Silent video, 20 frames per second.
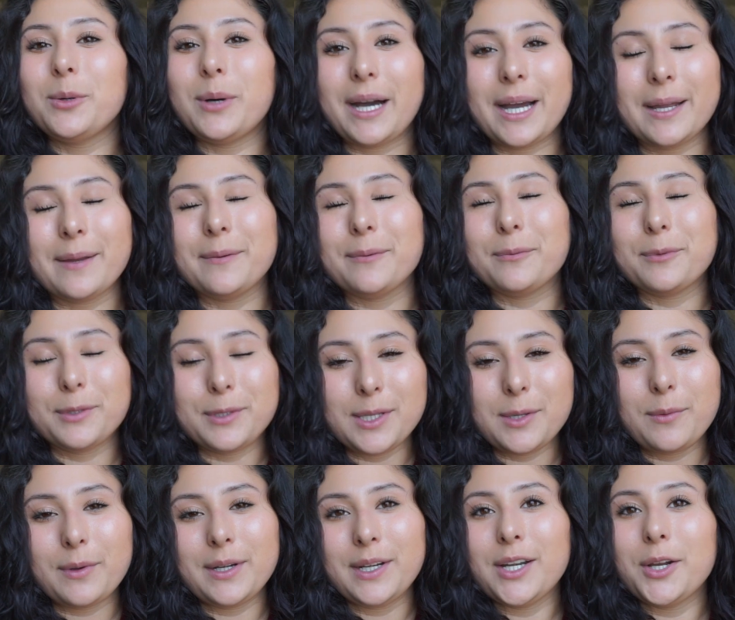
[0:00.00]
I really
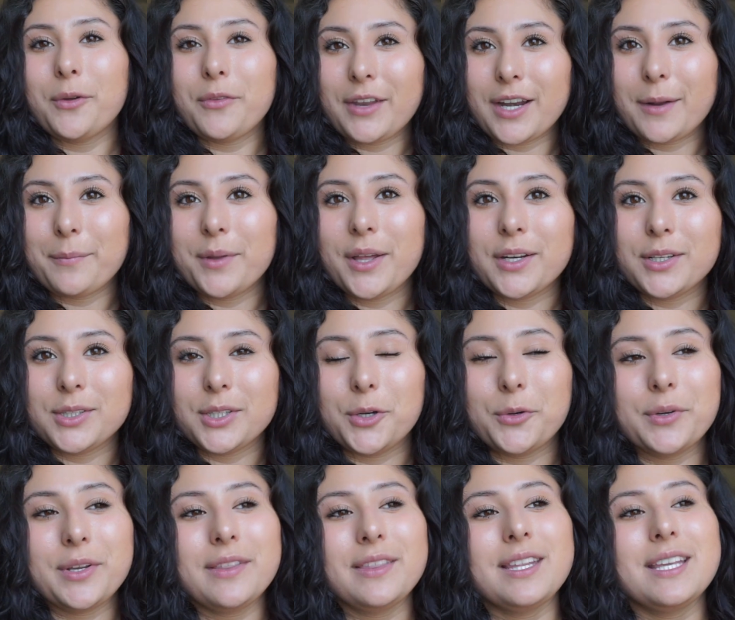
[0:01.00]
want to know that I'm not
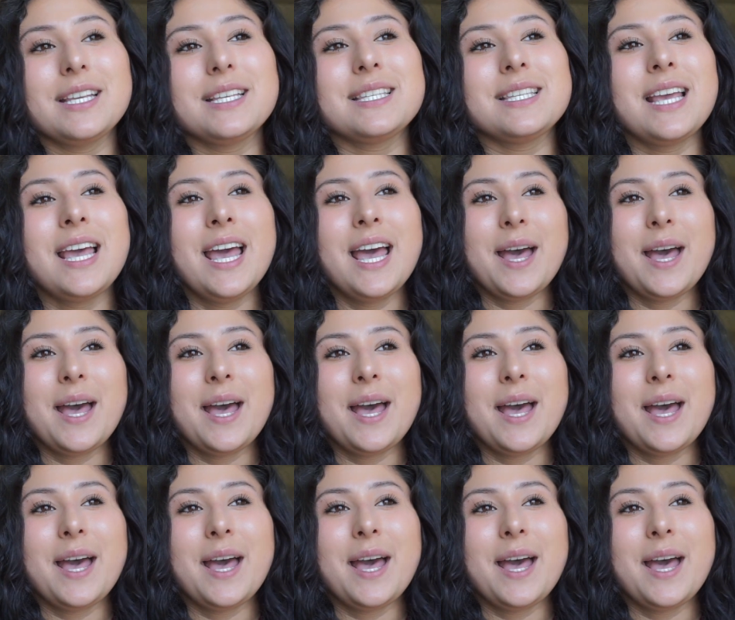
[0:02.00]
alone in this,